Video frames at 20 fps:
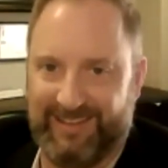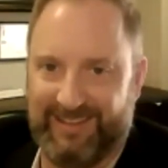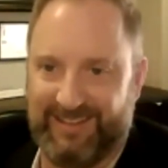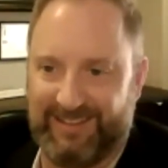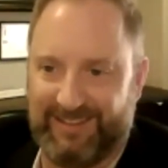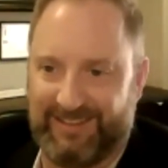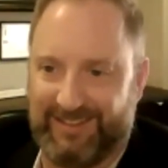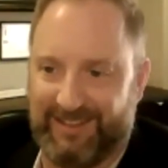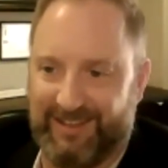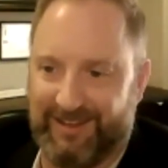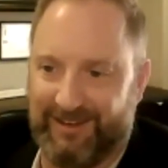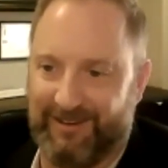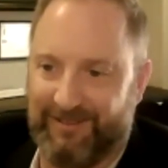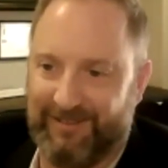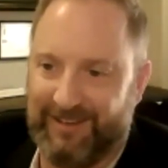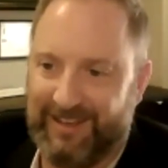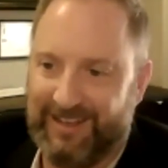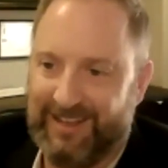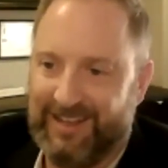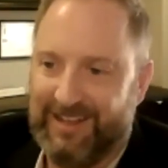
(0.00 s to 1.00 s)

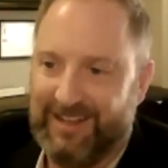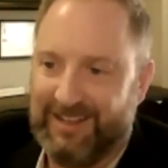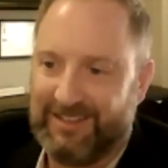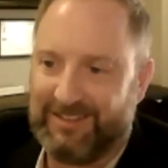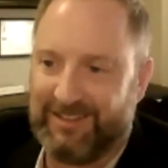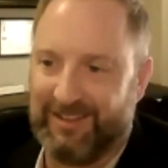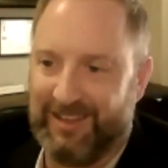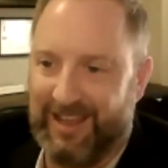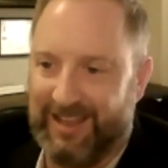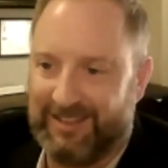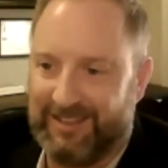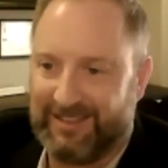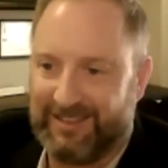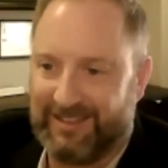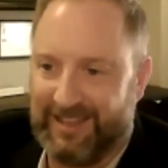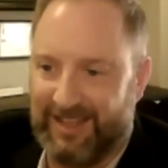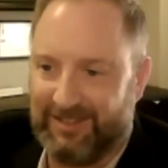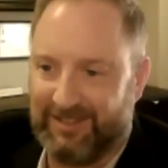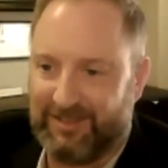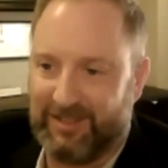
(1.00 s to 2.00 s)
So that's
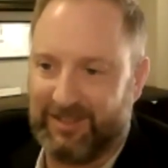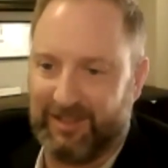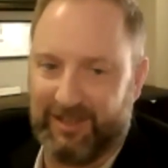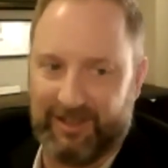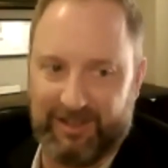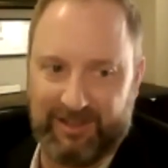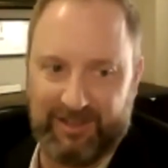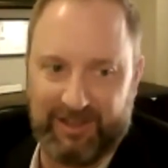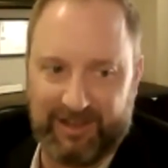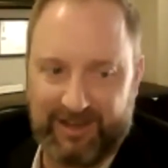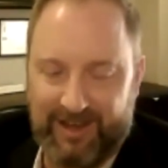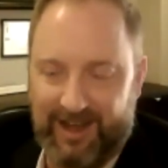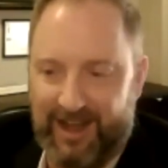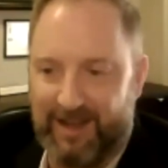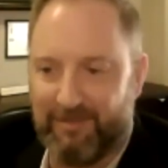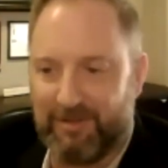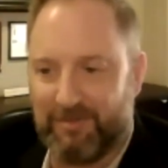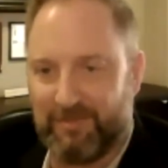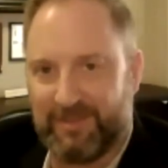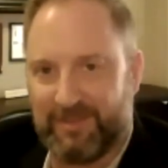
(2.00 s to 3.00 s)
the common